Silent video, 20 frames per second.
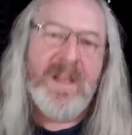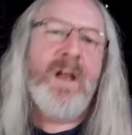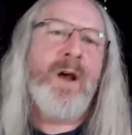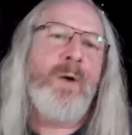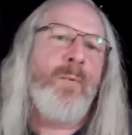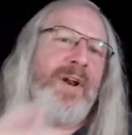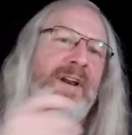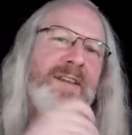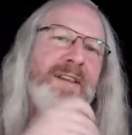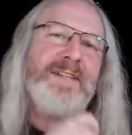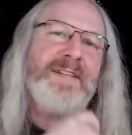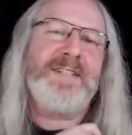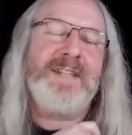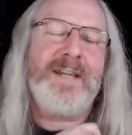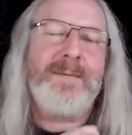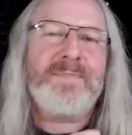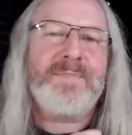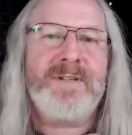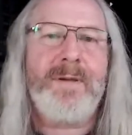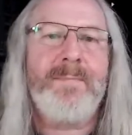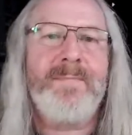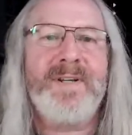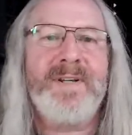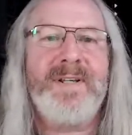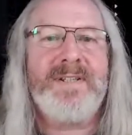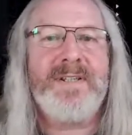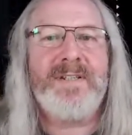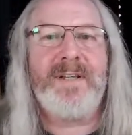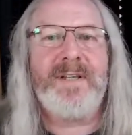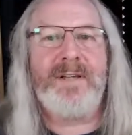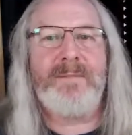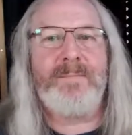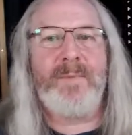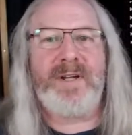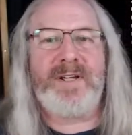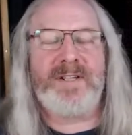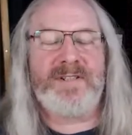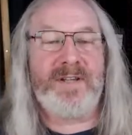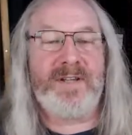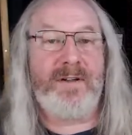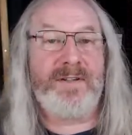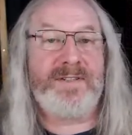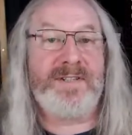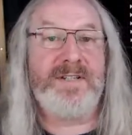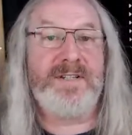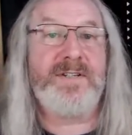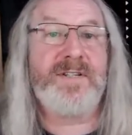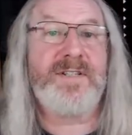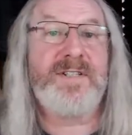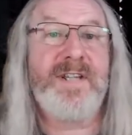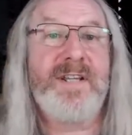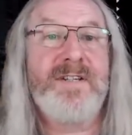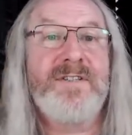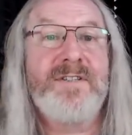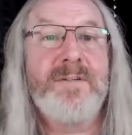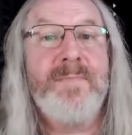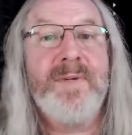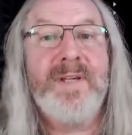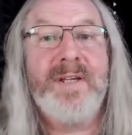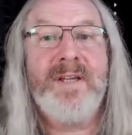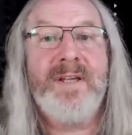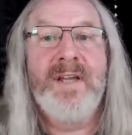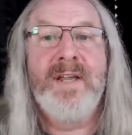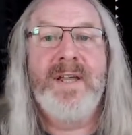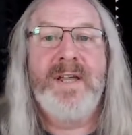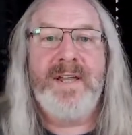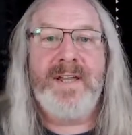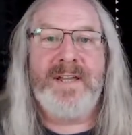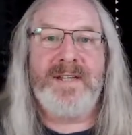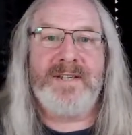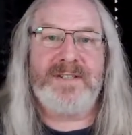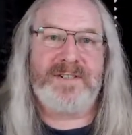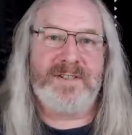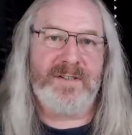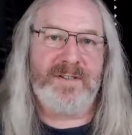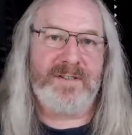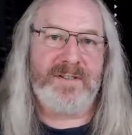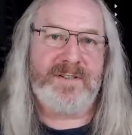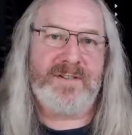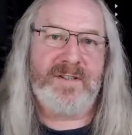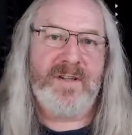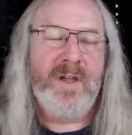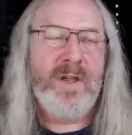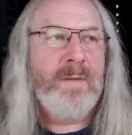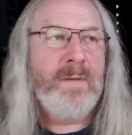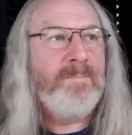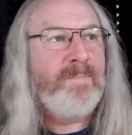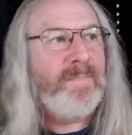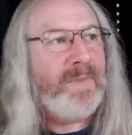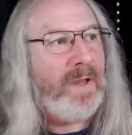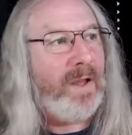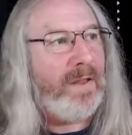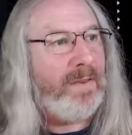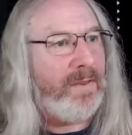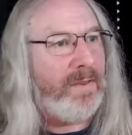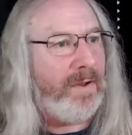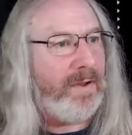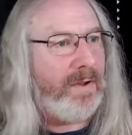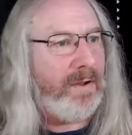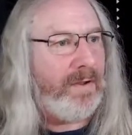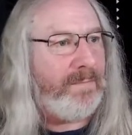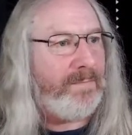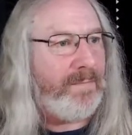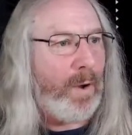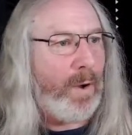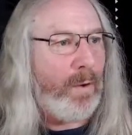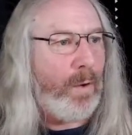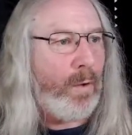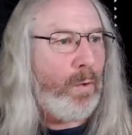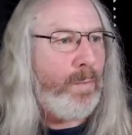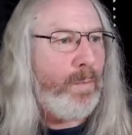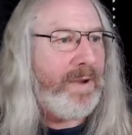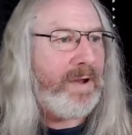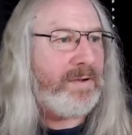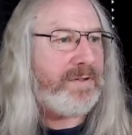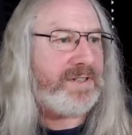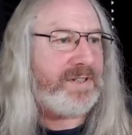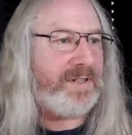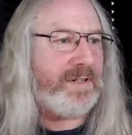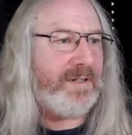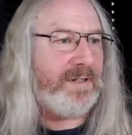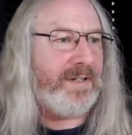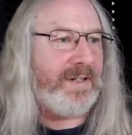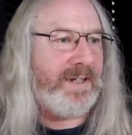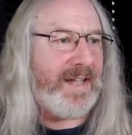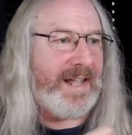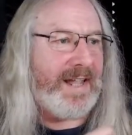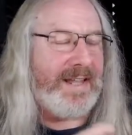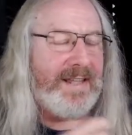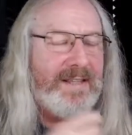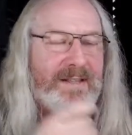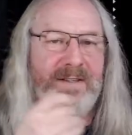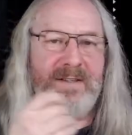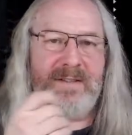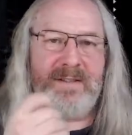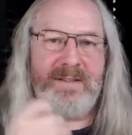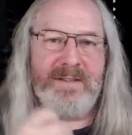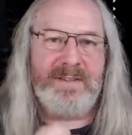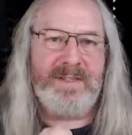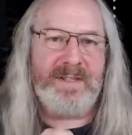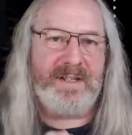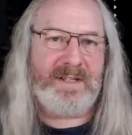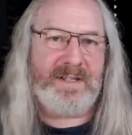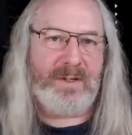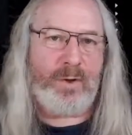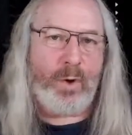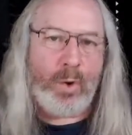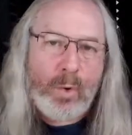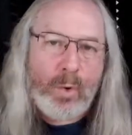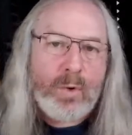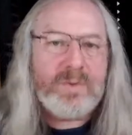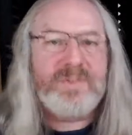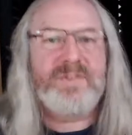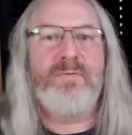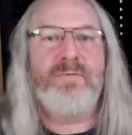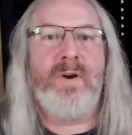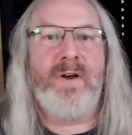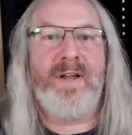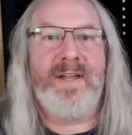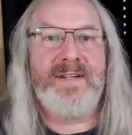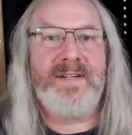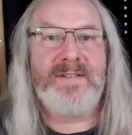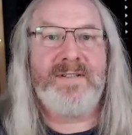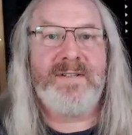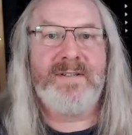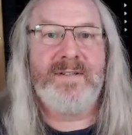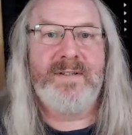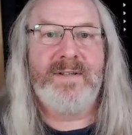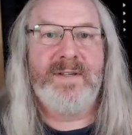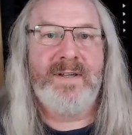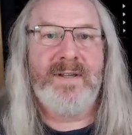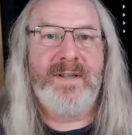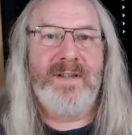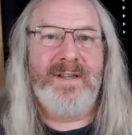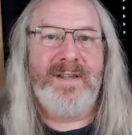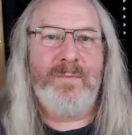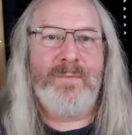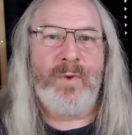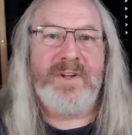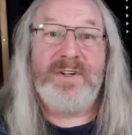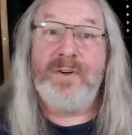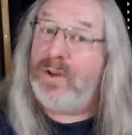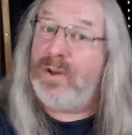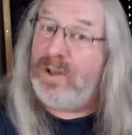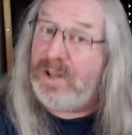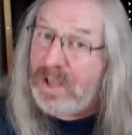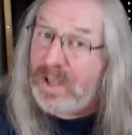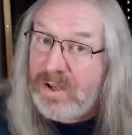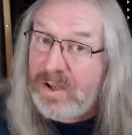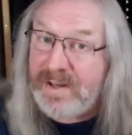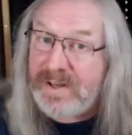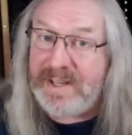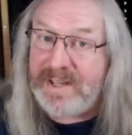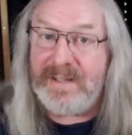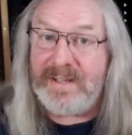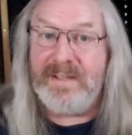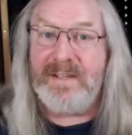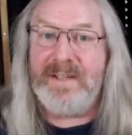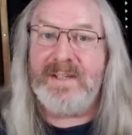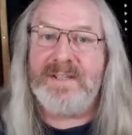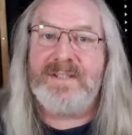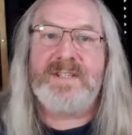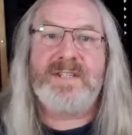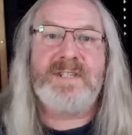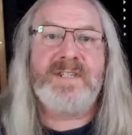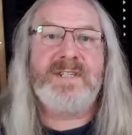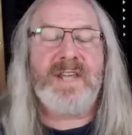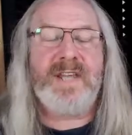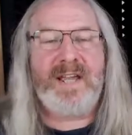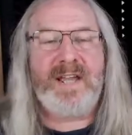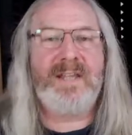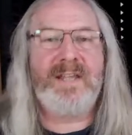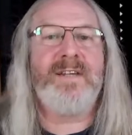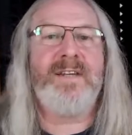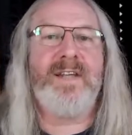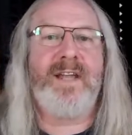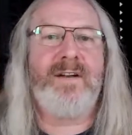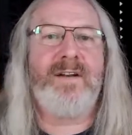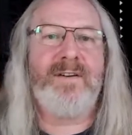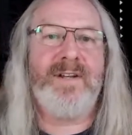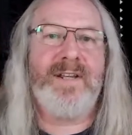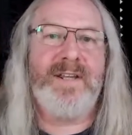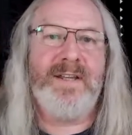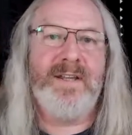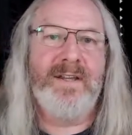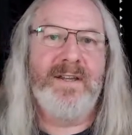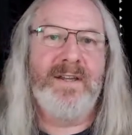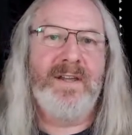One of the tips my guitar teacher said to me is that almost getting the chords right when you're learning is secondary